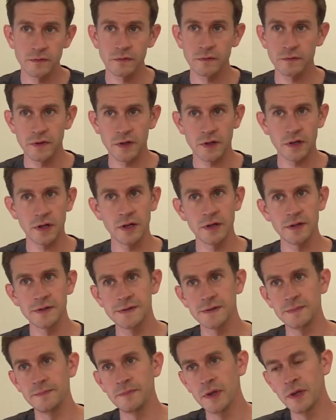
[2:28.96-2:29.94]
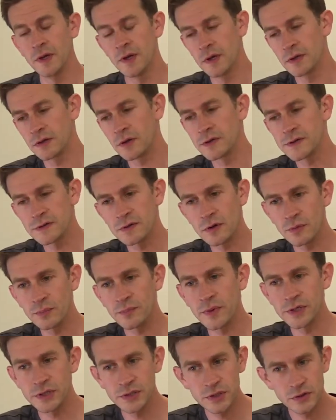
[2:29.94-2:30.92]
of their legs. Now, it's not a
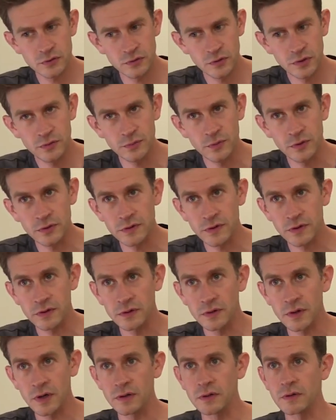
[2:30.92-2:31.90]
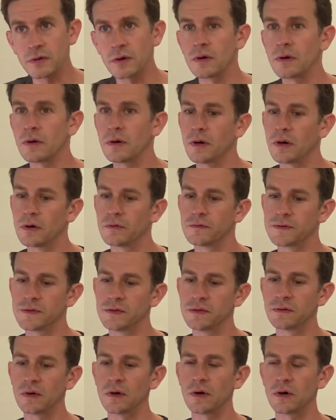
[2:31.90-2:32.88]
magic treatment, and, and
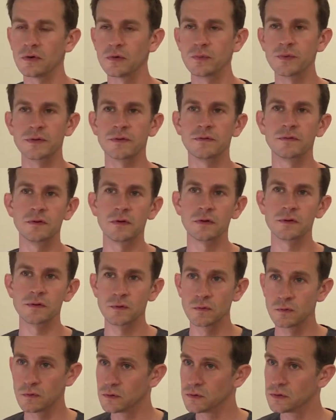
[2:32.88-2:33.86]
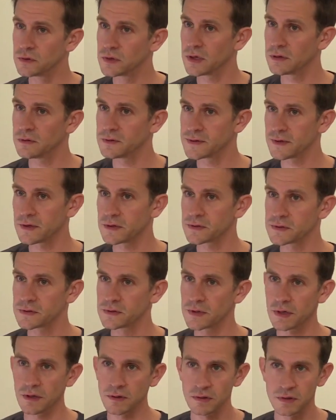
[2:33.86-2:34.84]
obviously not one hundred percent of the dogs who would get the cells
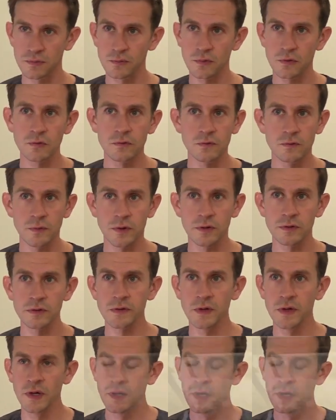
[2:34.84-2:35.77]
get an improvement,